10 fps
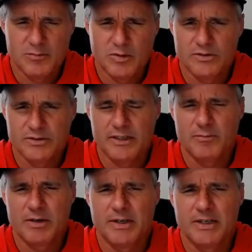pole saved
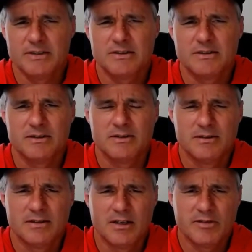my race.
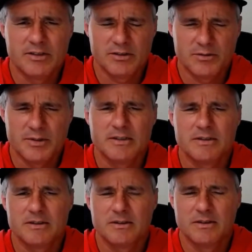I finished the
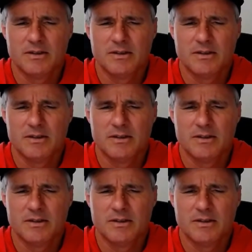race.